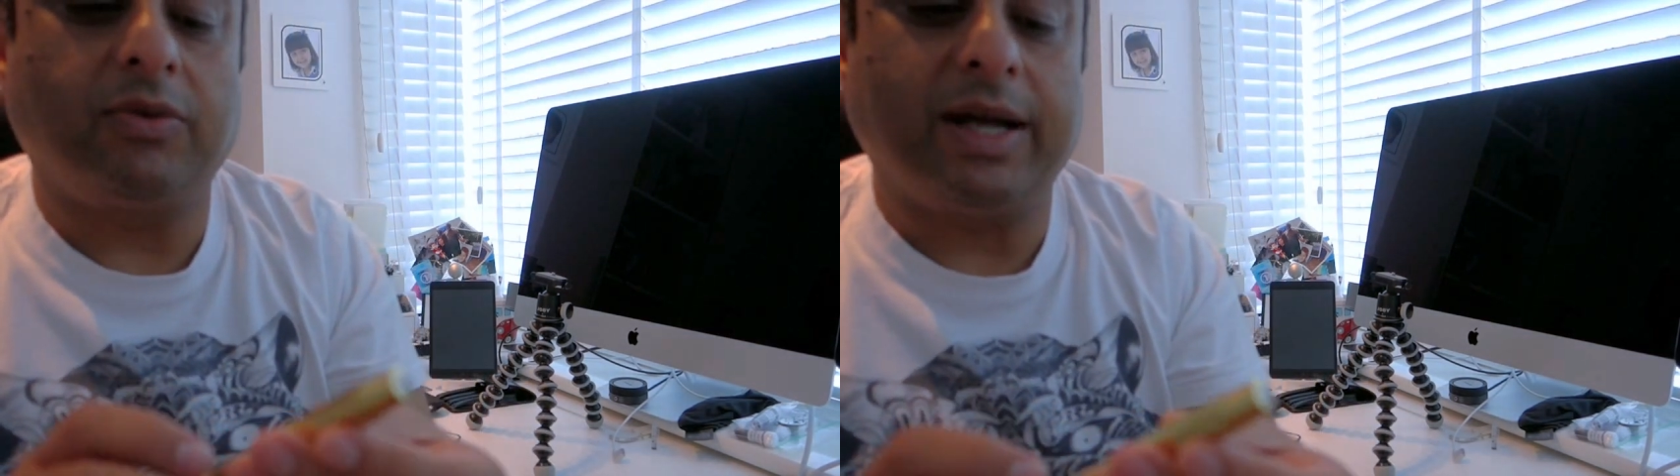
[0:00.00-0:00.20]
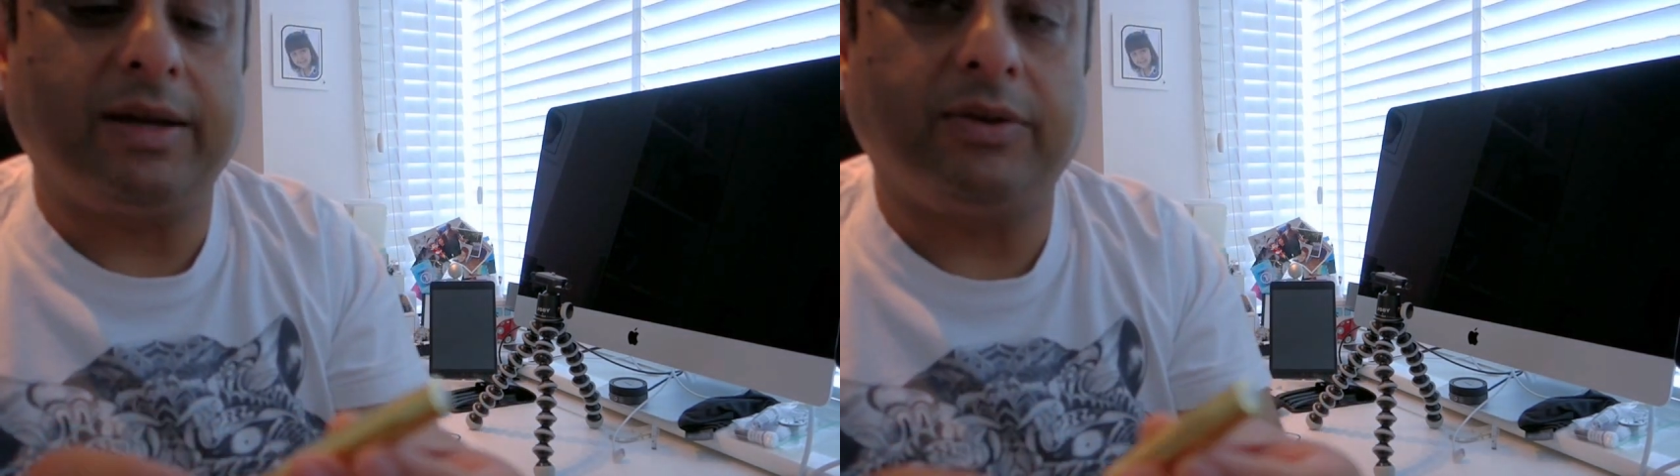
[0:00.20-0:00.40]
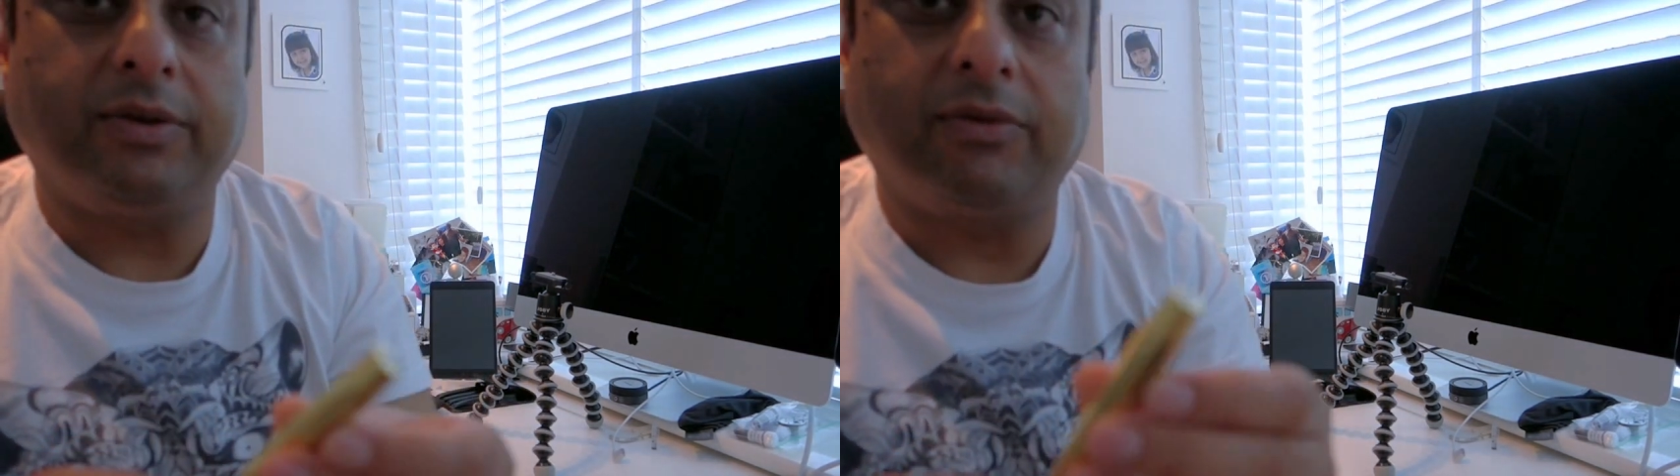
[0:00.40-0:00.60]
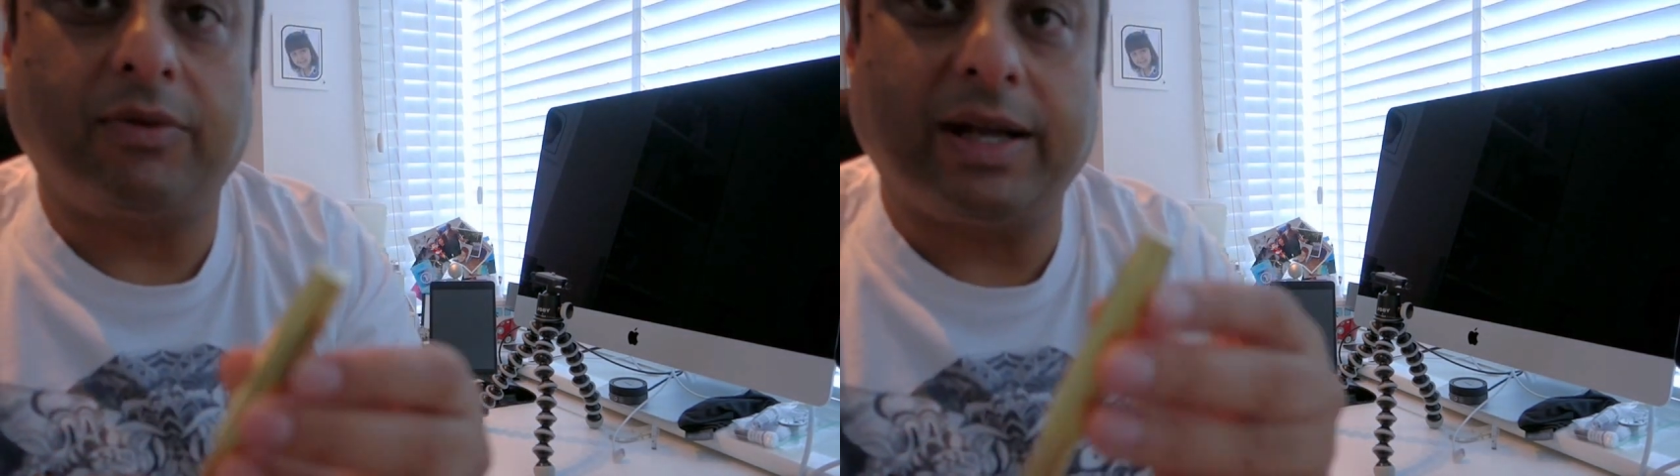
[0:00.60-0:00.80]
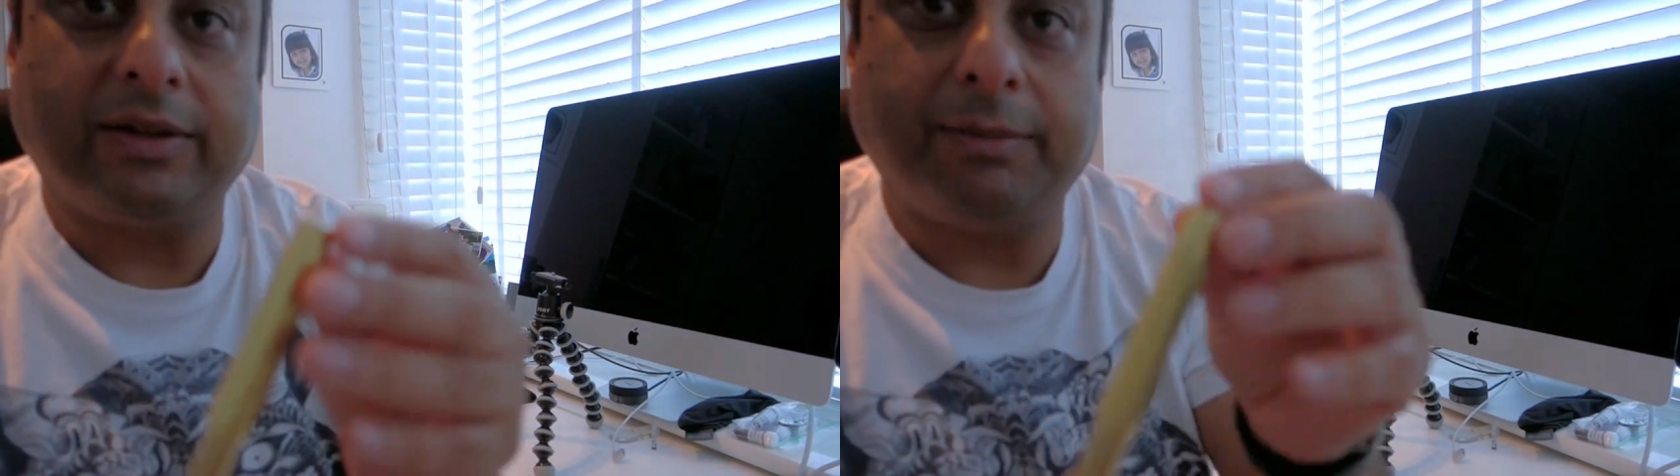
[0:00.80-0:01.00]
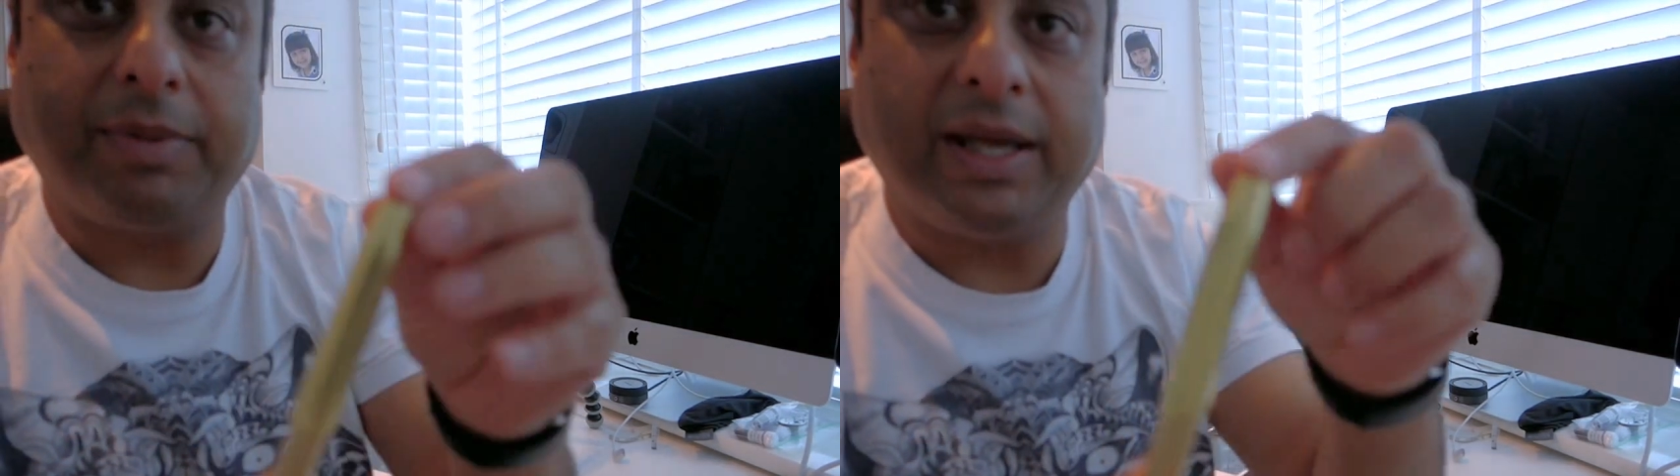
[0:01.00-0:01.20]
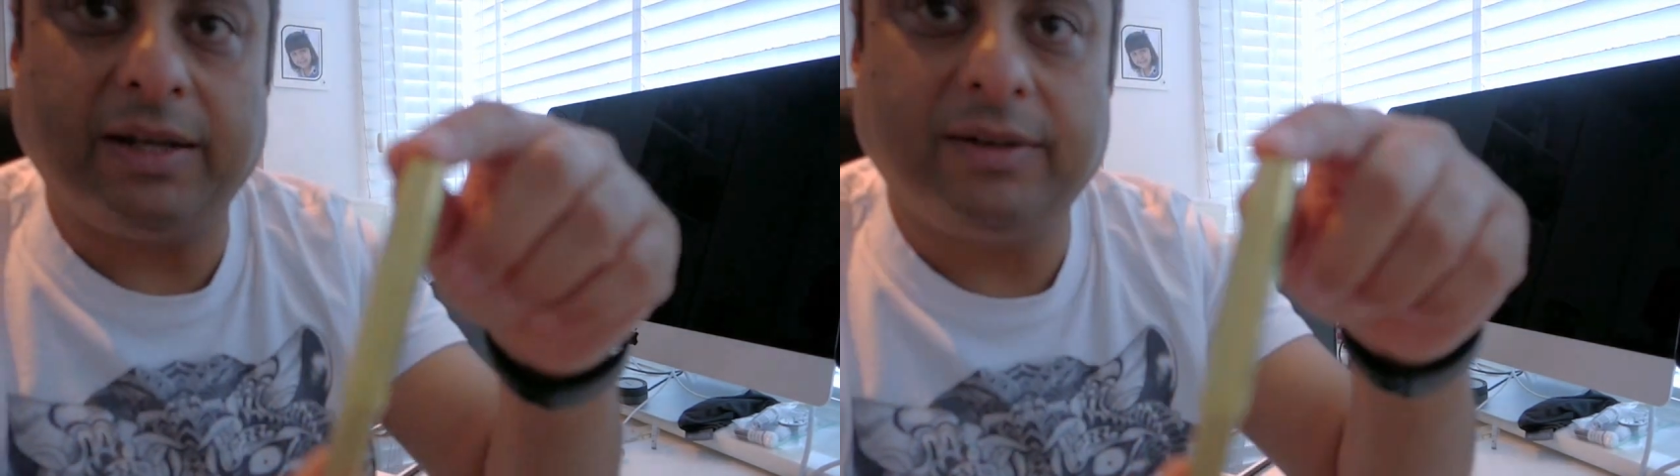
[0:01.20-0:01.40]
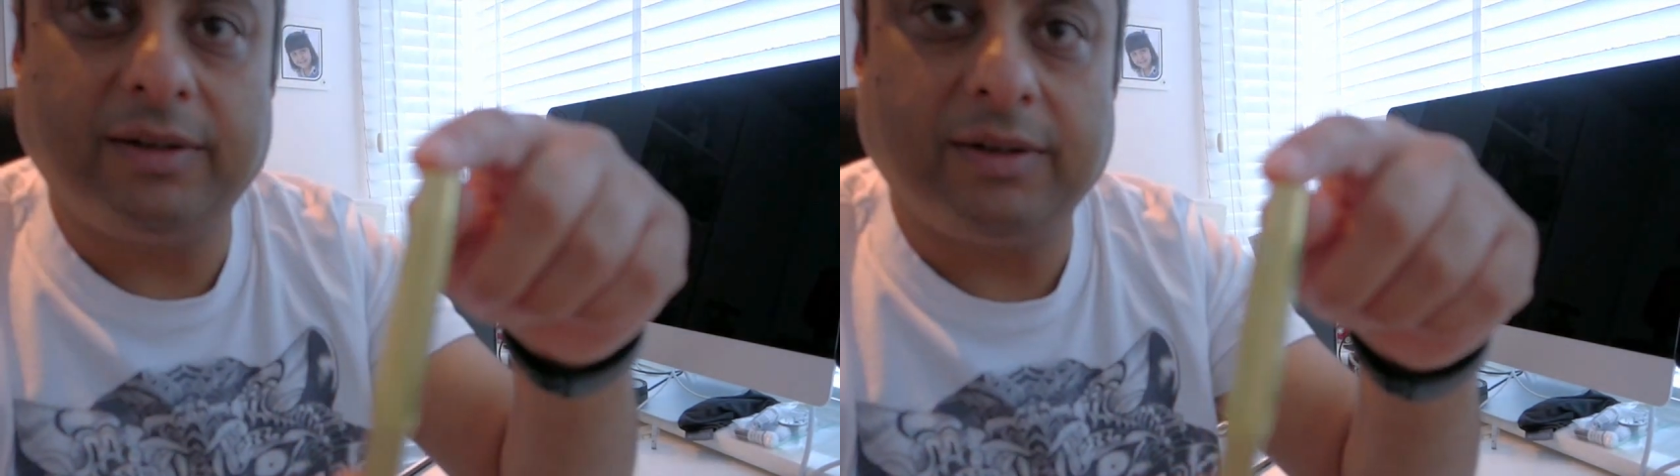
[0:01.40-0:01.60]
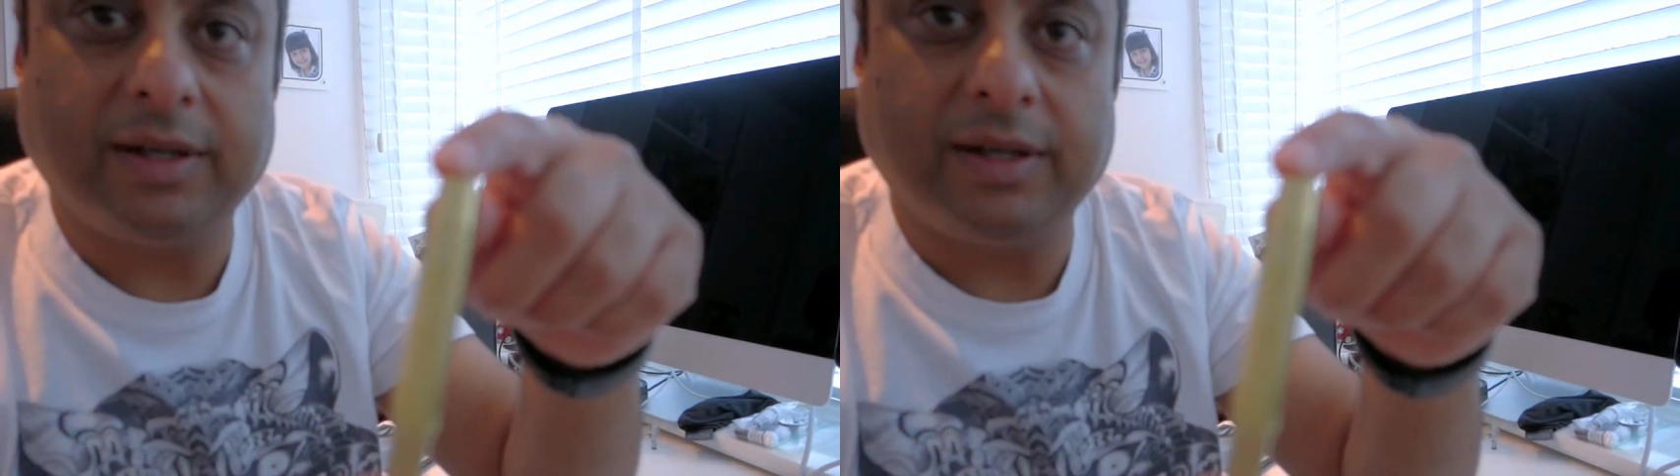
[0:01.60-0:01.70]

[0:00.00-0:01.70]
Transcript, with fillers: round, round the pen.